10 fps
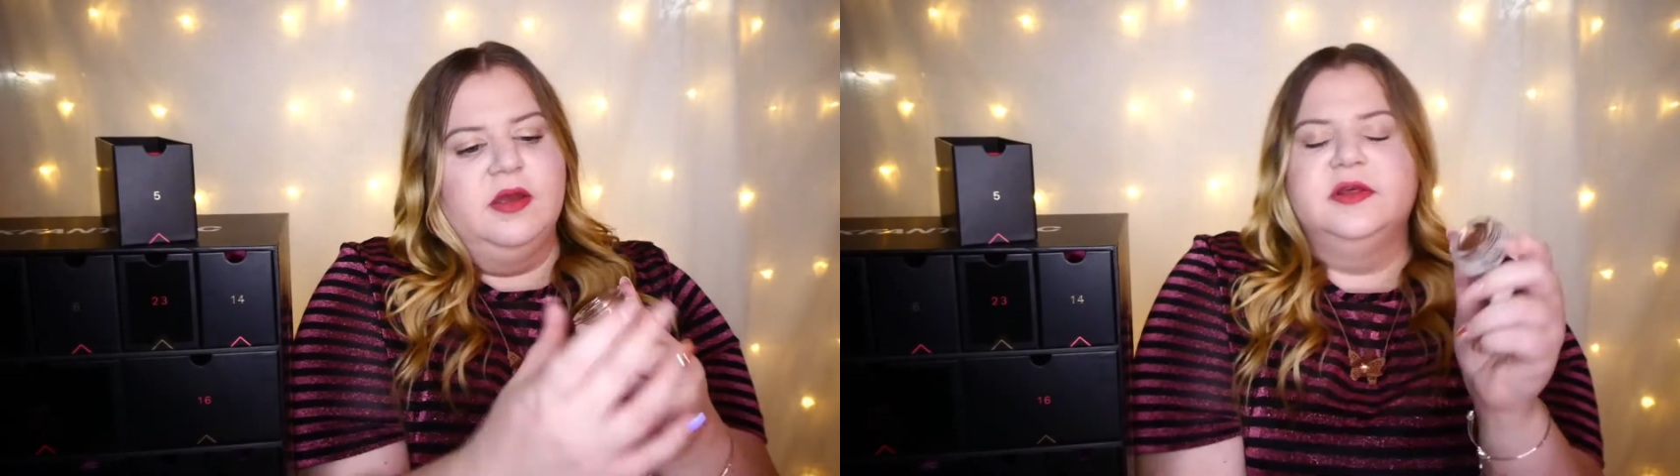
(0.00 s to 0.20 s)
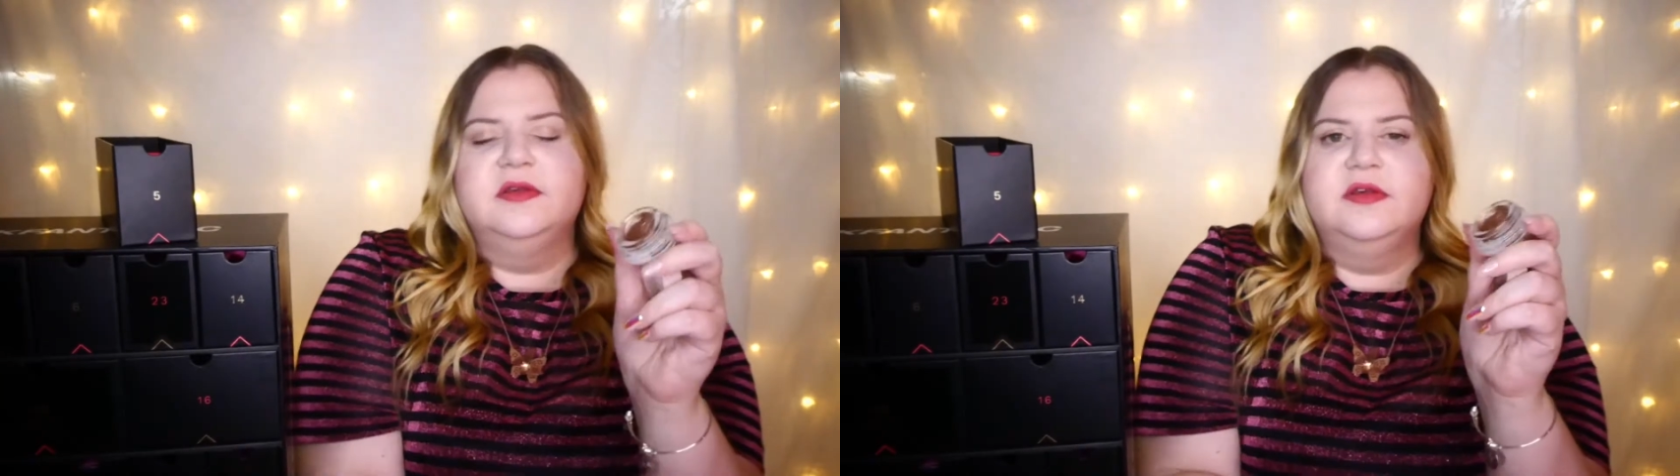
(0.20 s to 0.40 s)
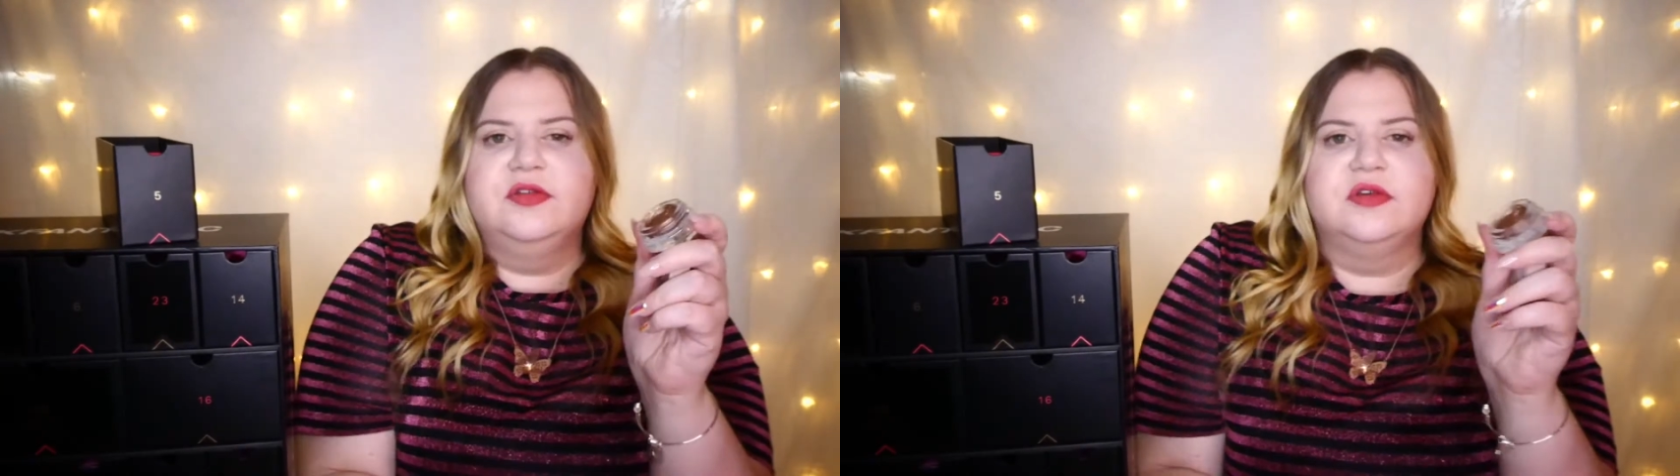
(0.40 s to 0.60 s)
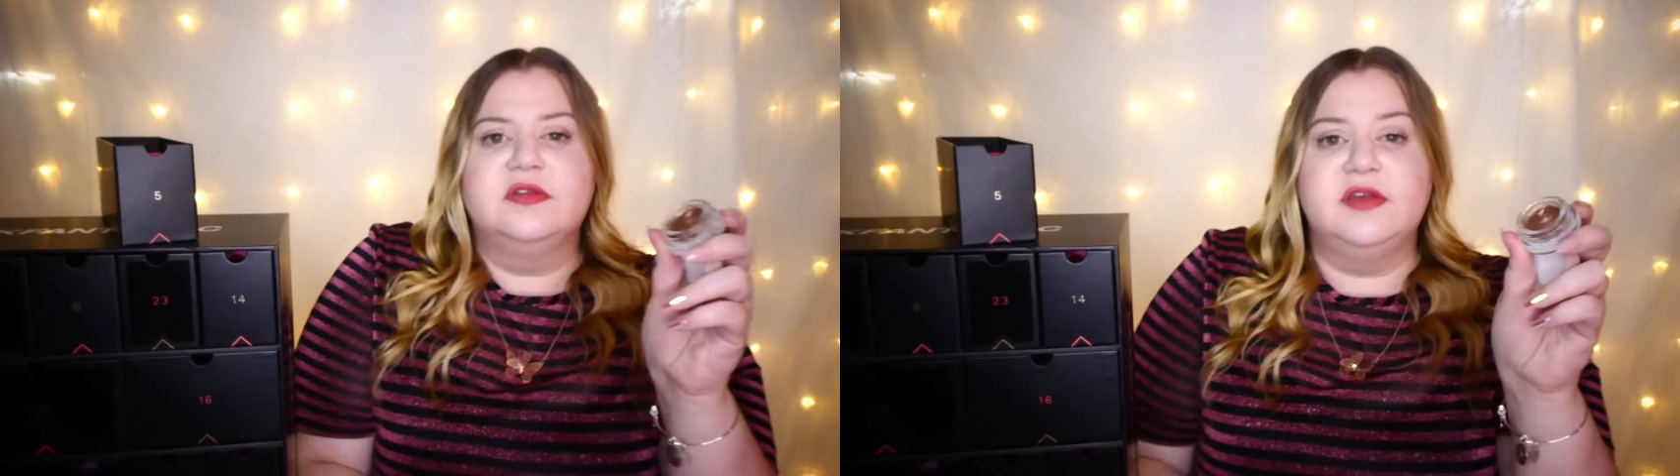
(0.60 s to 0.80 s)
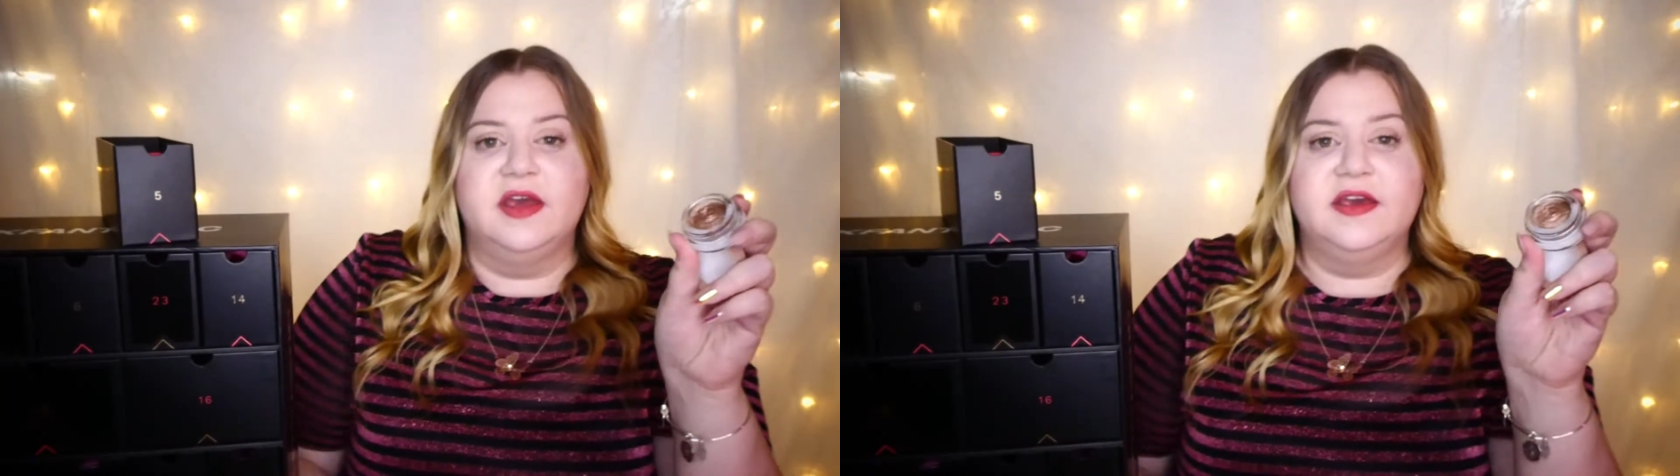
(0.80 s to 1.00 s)
This is
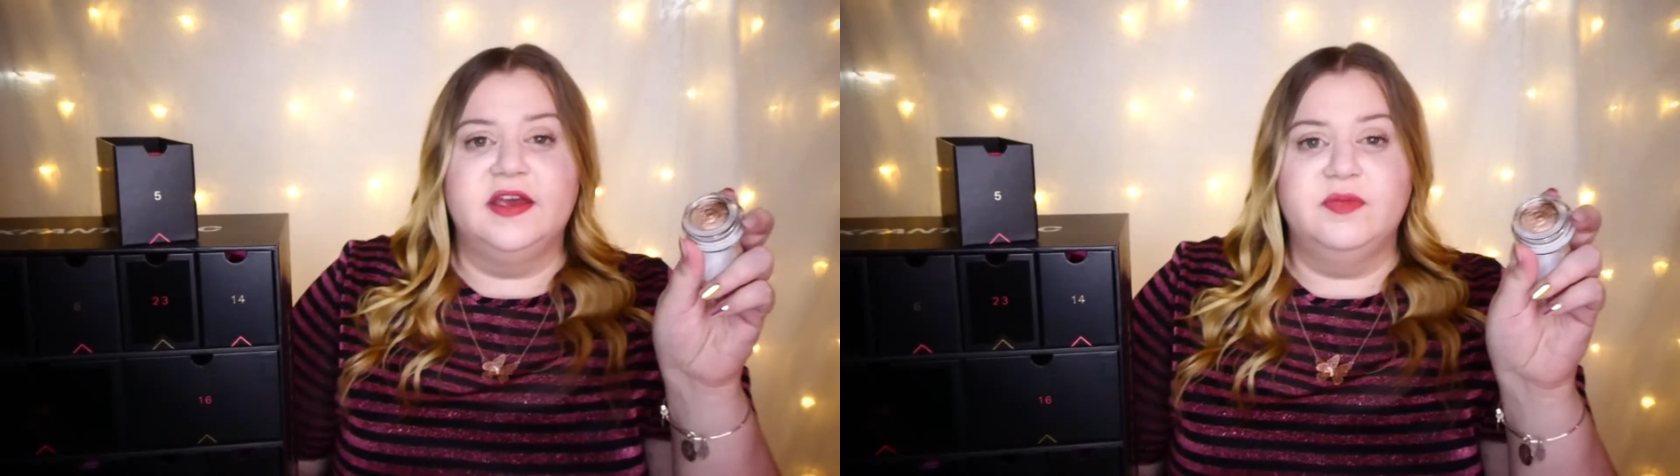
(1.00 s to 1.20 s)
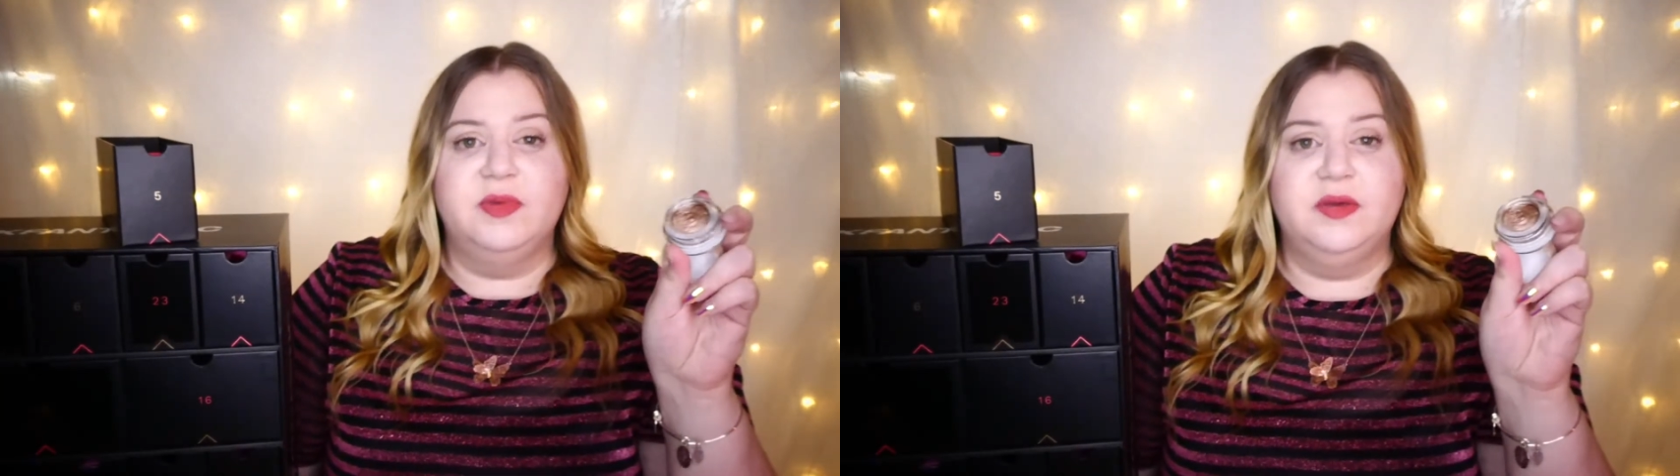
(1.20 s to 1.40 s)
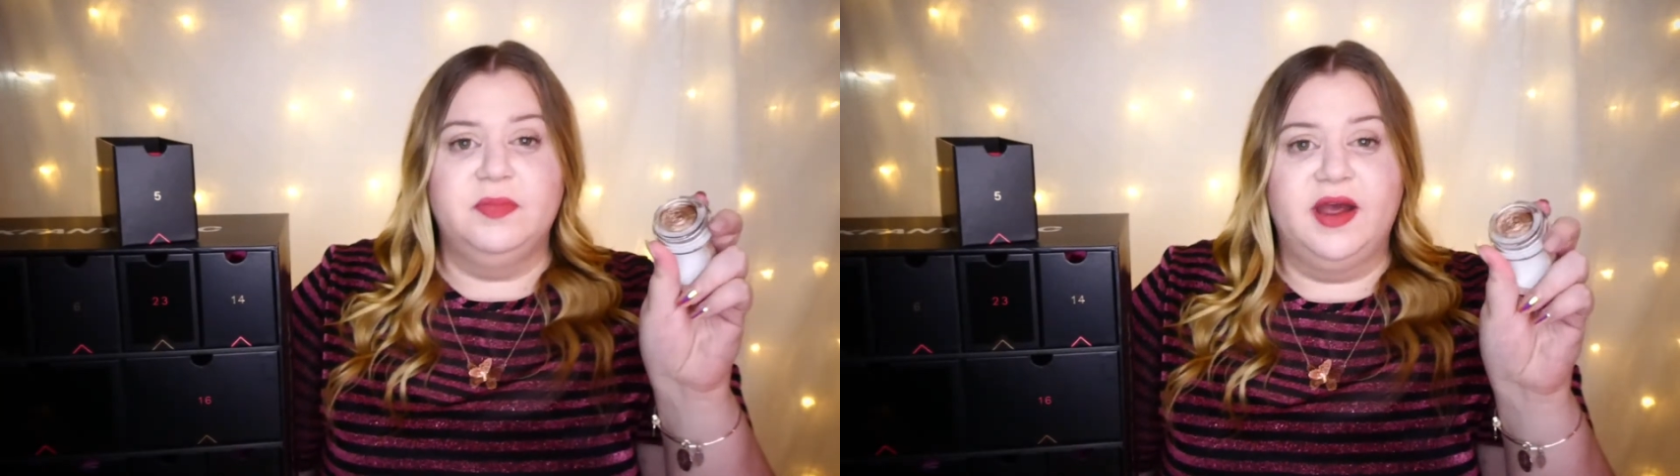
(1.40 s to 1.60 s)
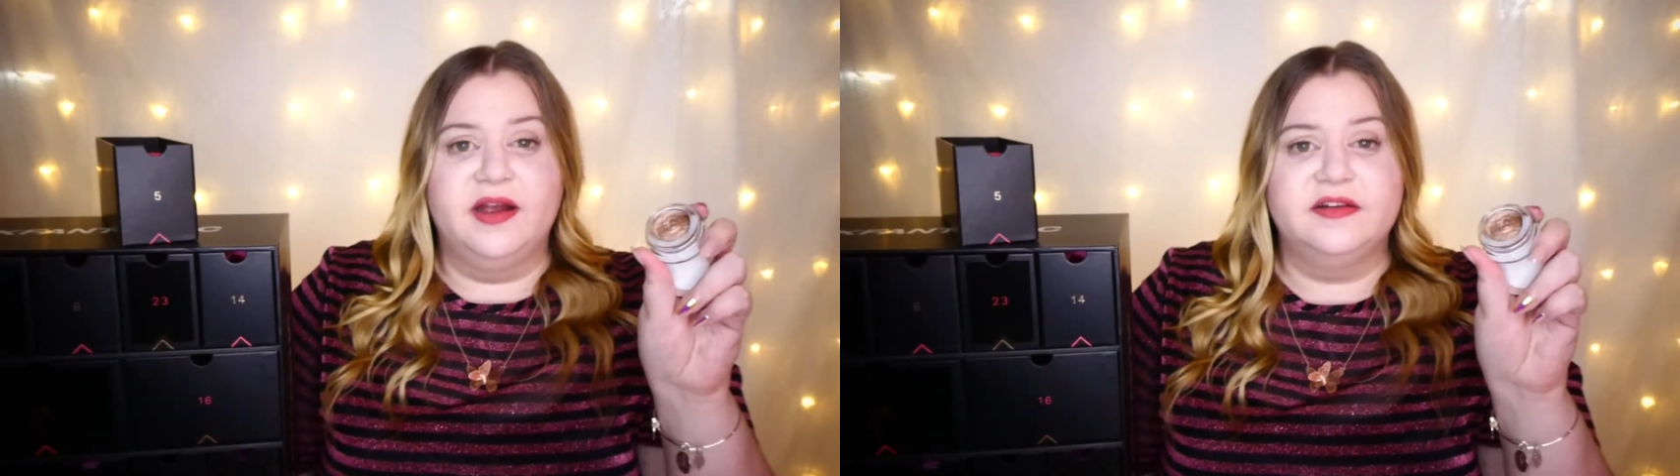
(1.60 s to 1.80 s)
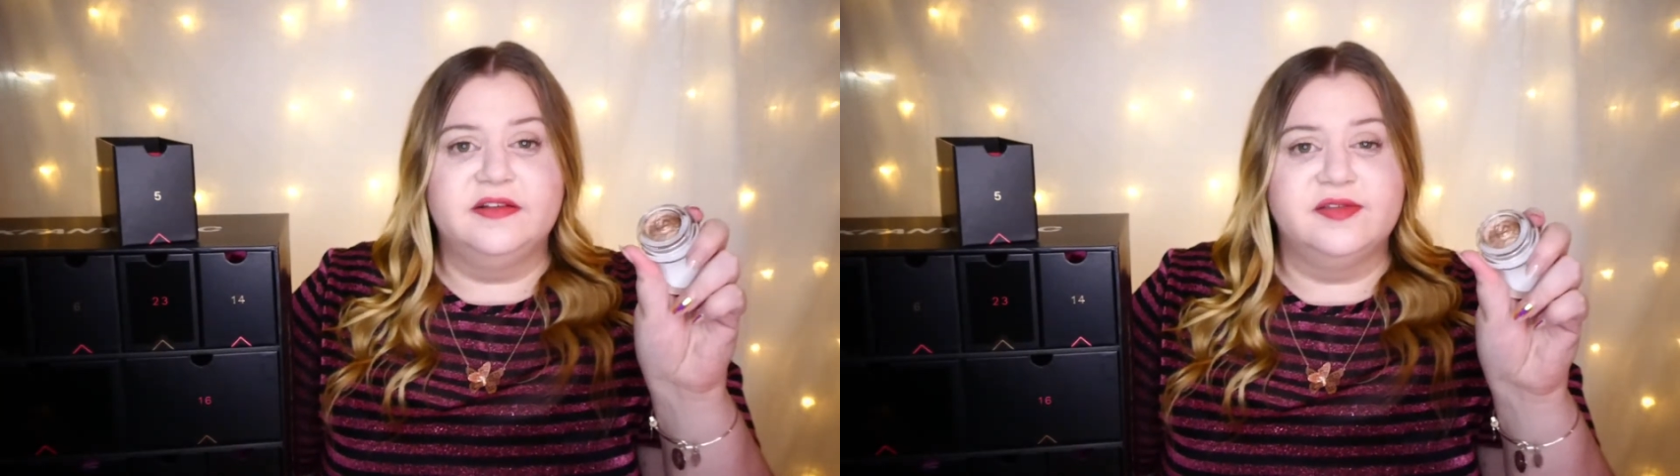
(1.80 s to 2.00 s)
just taking me back to